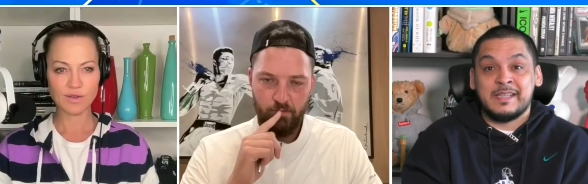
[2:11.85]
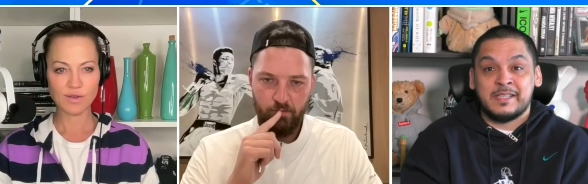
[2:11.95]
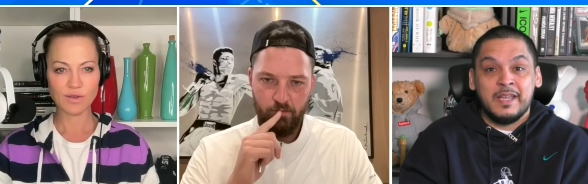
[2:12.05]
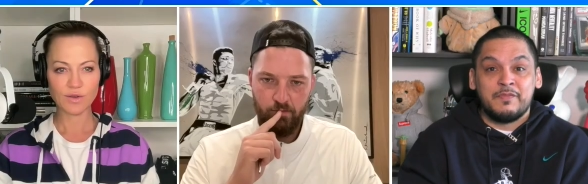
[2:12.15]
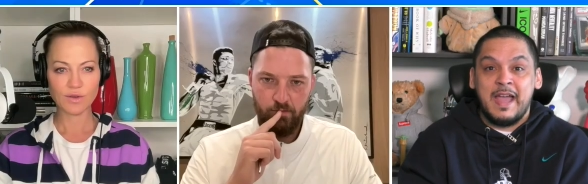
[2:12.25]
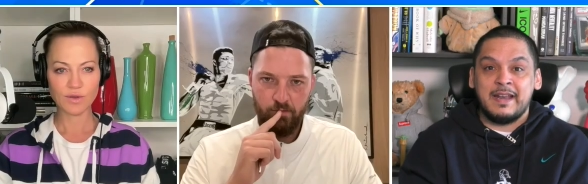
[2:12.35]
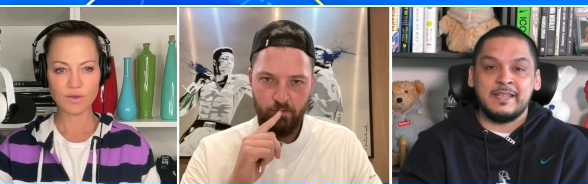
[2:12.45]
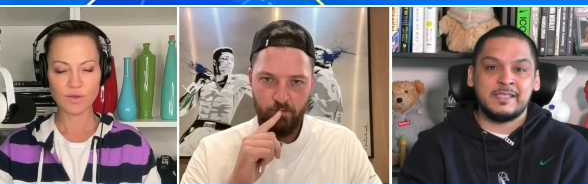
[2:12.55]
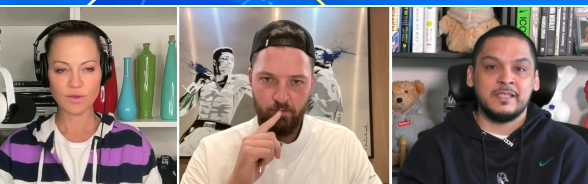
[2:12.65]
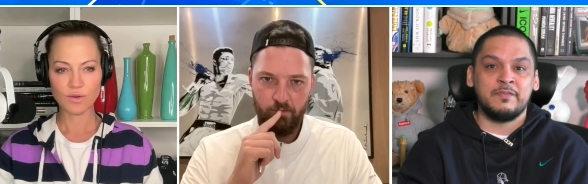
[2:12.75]
Speaker 1: lived that.
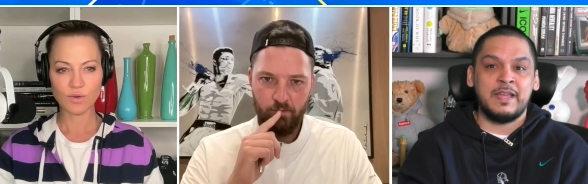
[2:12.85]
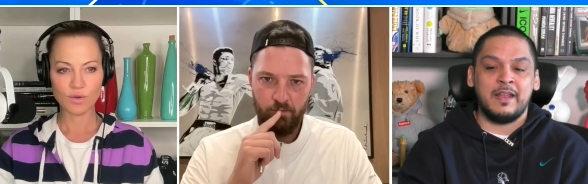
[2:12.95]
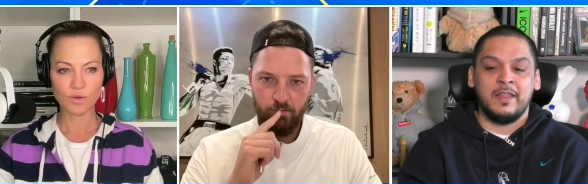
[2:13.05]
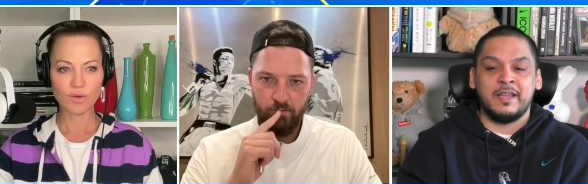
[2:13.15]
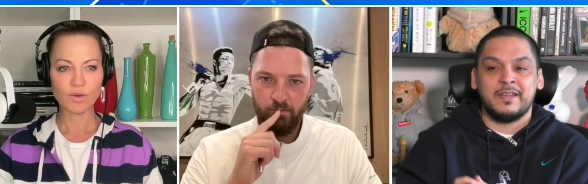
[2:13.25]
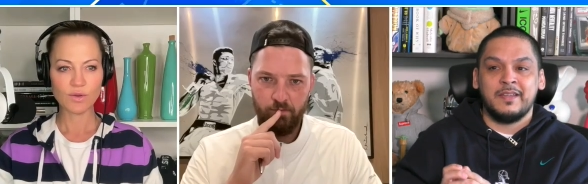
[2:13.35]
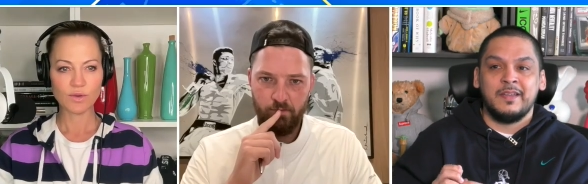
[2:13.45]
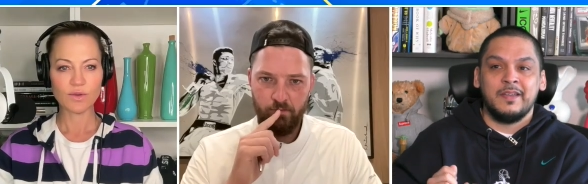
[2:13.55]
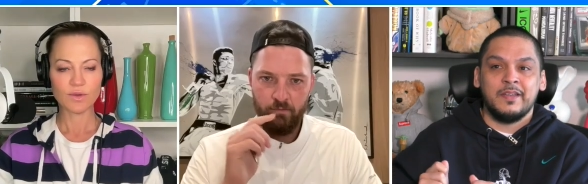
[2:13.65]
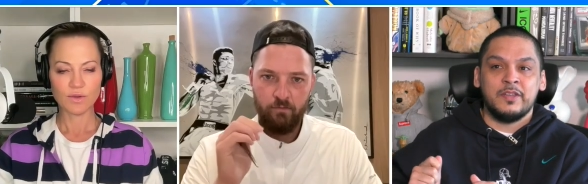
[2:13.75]
He's lived that like,
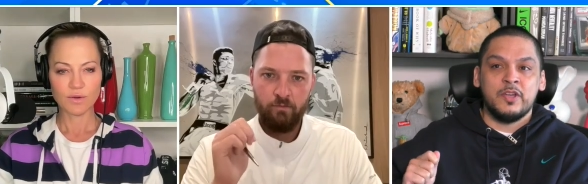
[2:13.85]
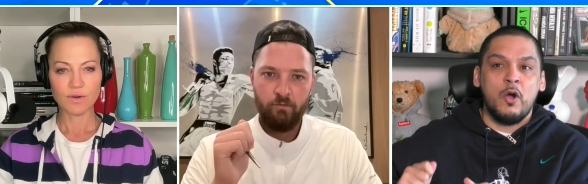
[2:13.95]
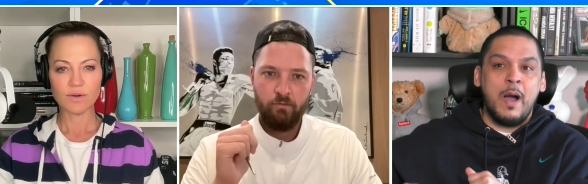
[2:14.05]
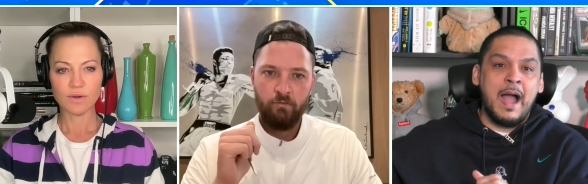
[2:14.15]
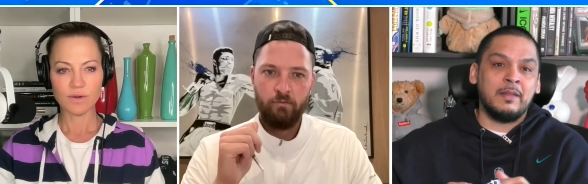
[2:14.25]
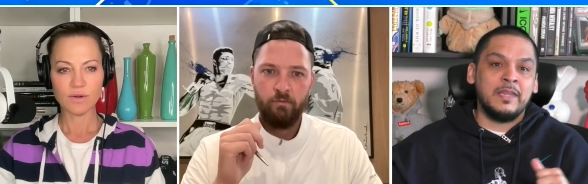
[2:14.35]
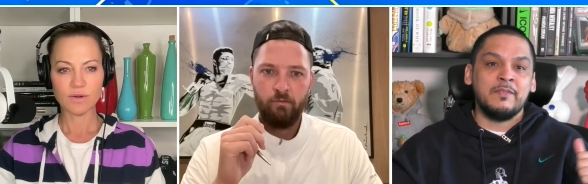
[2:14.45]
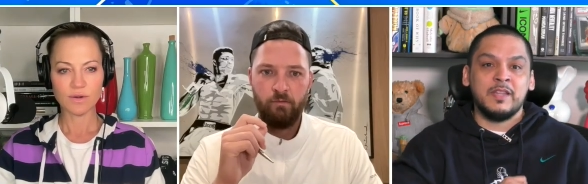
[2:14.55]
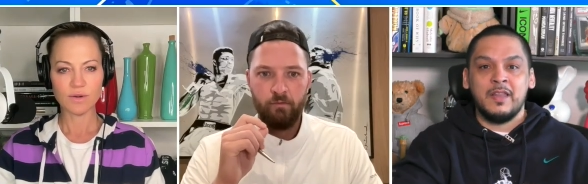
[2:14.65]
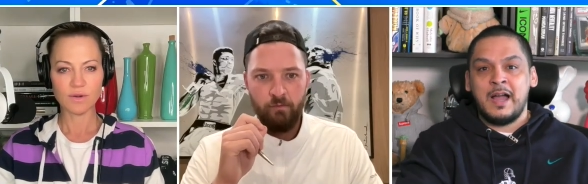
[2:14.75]
yo, I
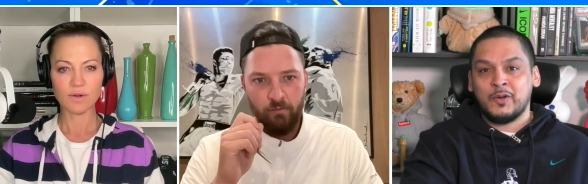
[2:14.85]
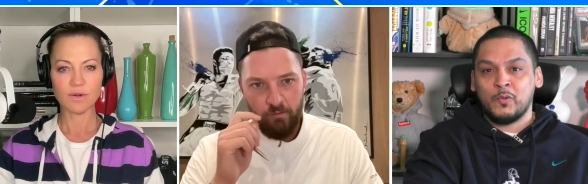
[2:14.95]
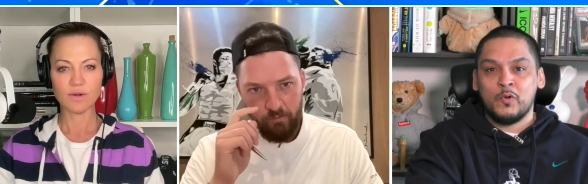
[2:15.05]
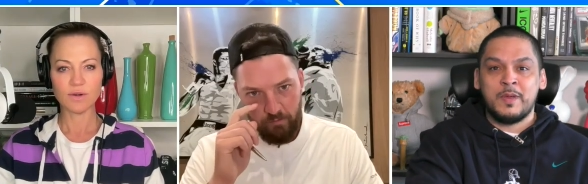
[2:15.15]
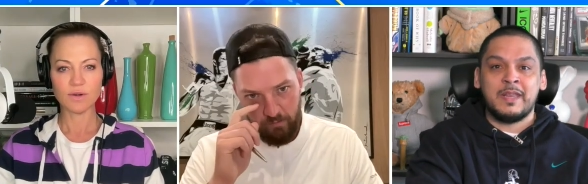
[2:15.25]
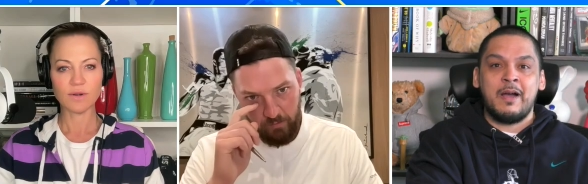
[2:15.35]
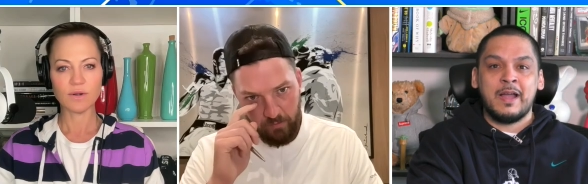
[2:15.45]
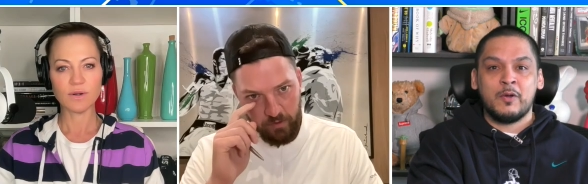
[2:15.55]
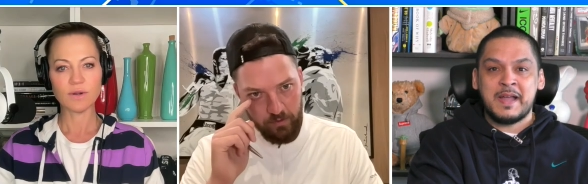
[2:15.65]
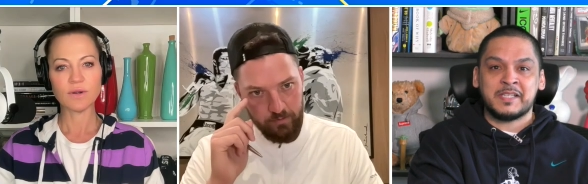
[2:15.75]
leave the locker room and now
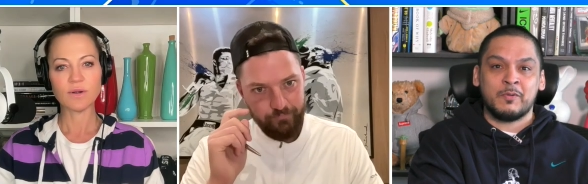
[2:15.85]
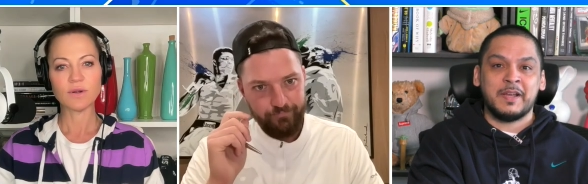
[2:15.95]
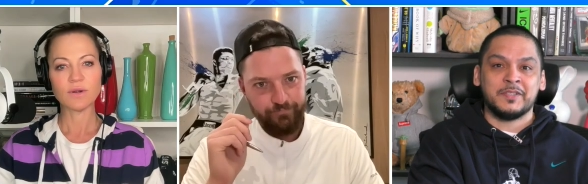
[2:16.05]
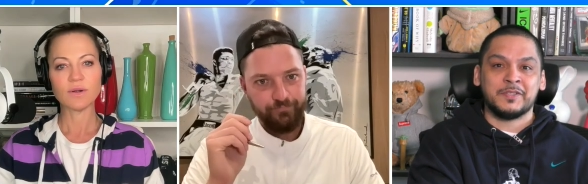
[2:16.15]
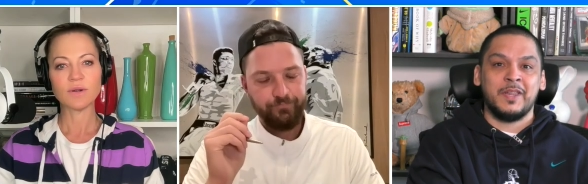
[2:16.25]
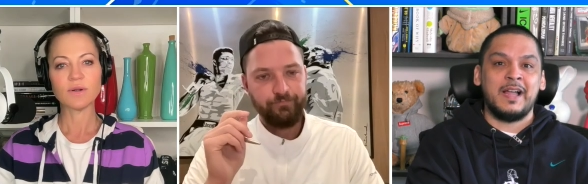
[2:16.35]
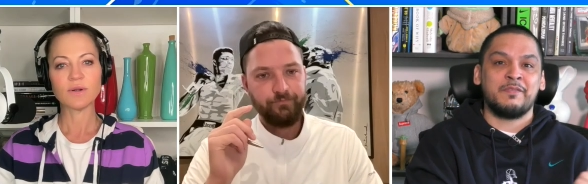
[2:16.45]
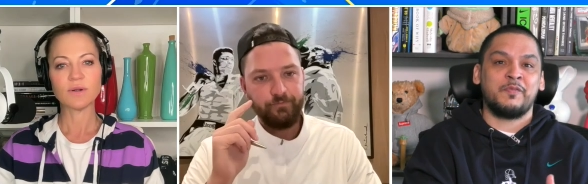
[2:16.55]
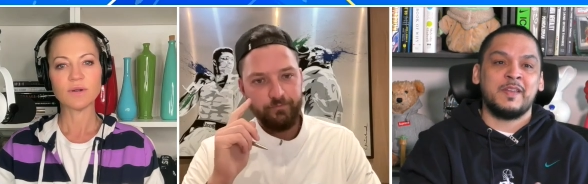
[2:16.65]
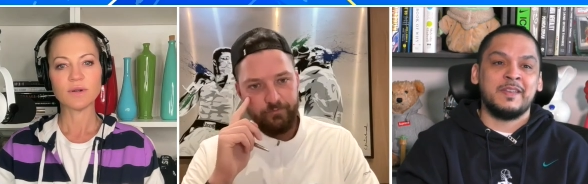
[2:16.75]
I go back to regular
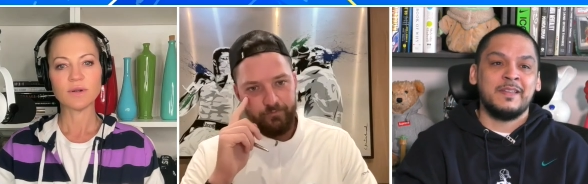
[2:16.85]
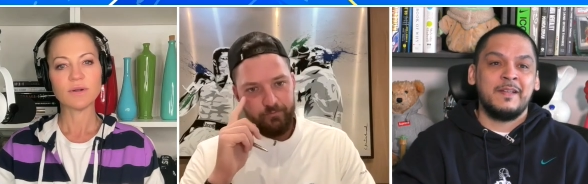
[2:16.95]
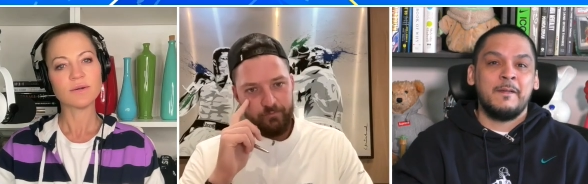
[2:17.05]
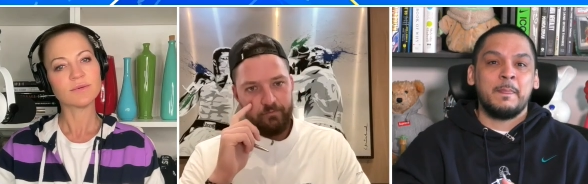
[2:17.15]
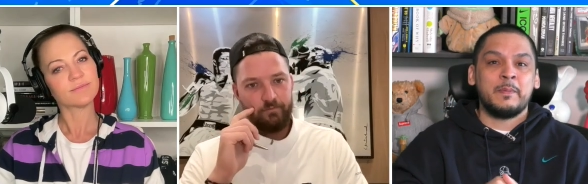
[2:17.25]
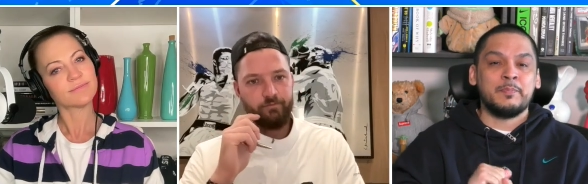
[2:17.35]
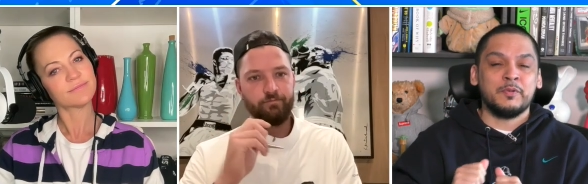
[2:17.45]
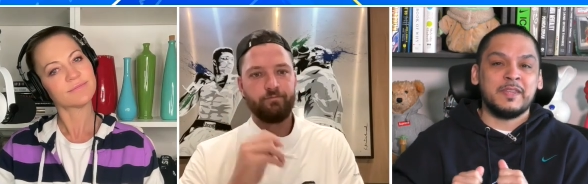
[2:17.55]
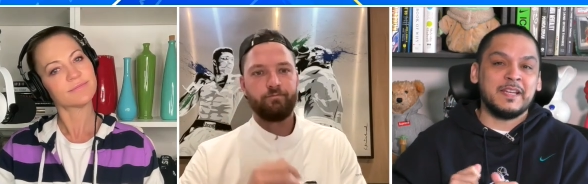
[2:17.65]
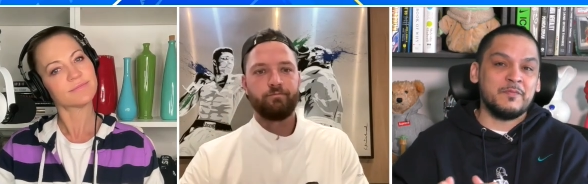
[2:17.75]
life and
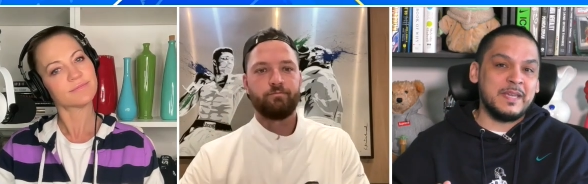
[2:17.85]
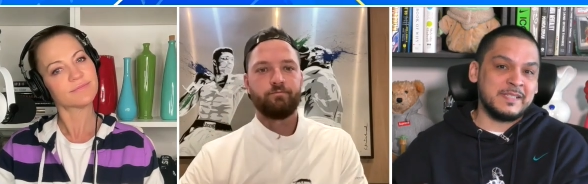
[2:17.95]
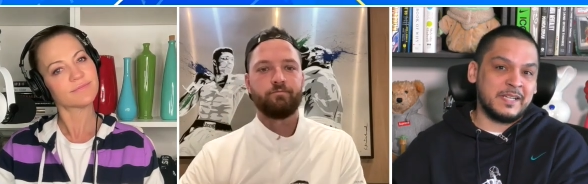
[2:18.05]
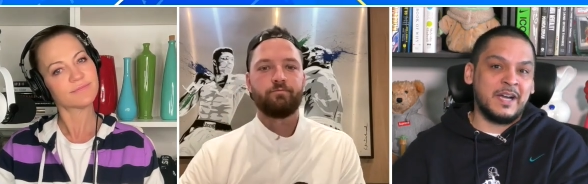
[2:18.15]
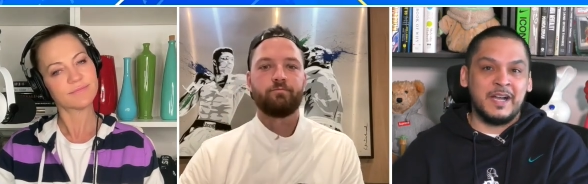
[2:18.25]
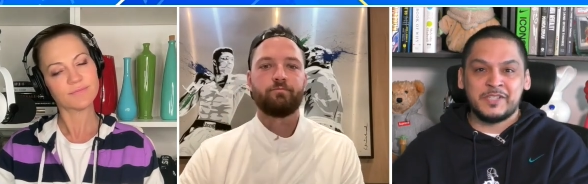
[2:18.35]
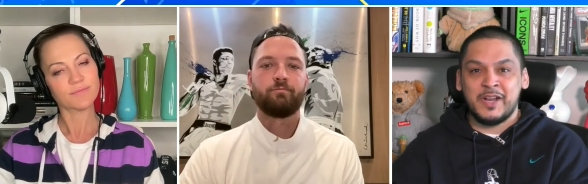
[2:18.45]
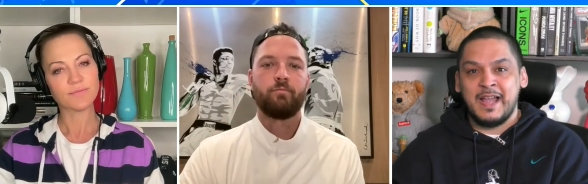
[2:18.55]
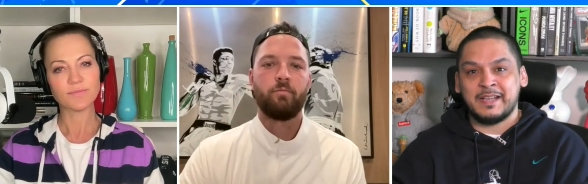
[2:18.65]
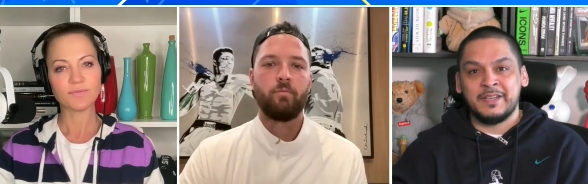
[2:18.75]
people think of me as a
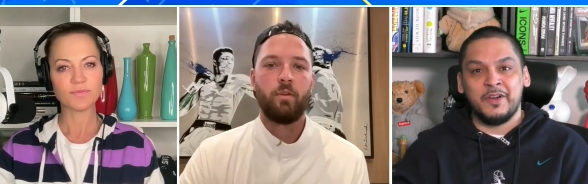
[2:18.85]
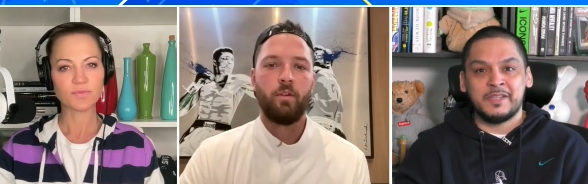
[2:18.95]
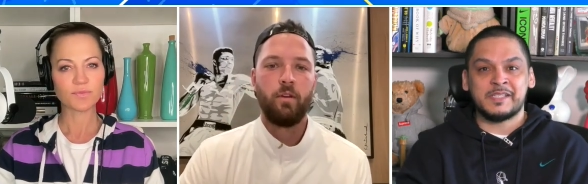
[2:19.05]
contract and all this